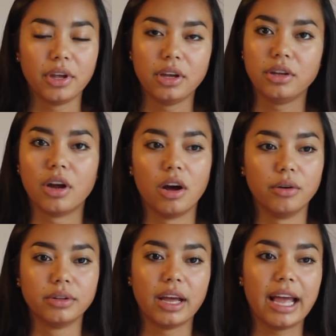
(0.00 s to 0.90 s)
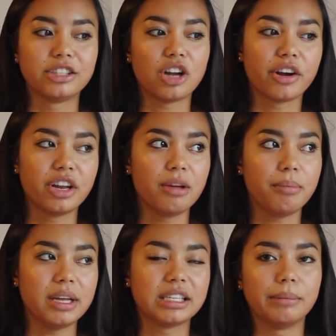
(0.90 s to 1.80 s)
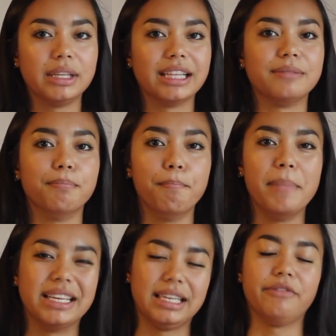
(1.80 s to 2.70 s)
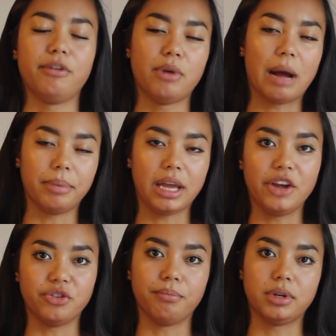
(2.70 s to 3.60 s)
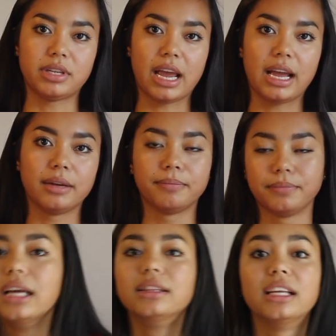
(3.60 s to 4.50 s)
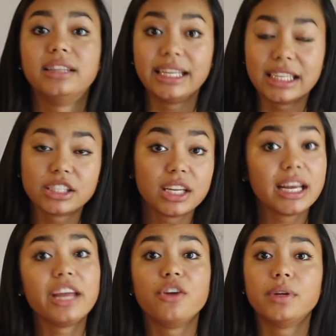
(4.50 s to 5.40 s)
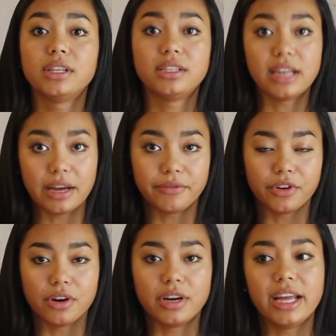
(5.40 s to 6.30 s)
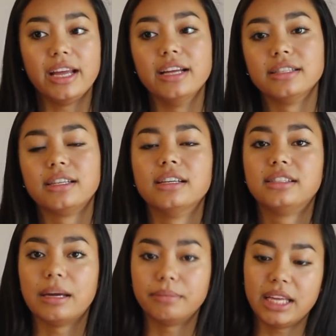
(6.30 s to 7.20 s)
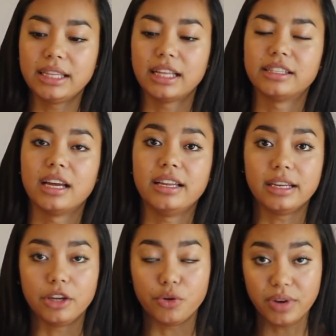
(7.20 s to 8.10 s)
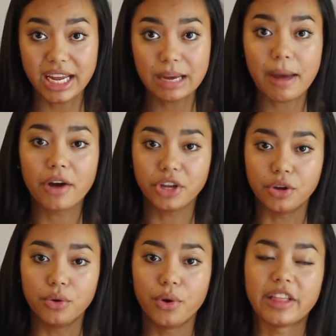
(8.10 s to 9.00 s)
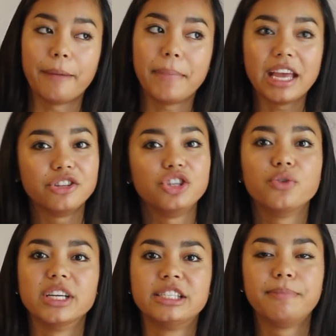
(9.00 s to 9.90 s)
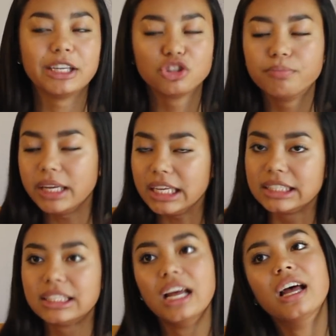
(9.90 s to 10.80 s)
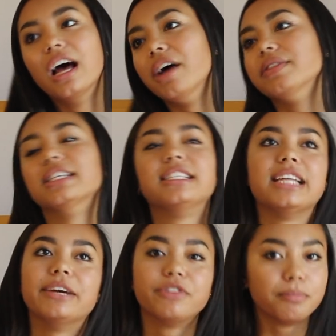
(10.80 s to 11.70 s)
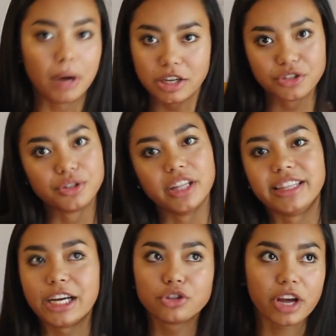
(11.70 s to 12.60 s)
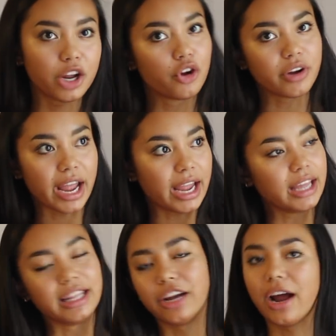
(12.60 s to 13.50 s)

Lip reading: it's not going to be something that's missing from your application per se. The thing that's going to get you into Stanford is something that's unique about you that makes you a special piece of the Stanford puzzle that they're trying to create in their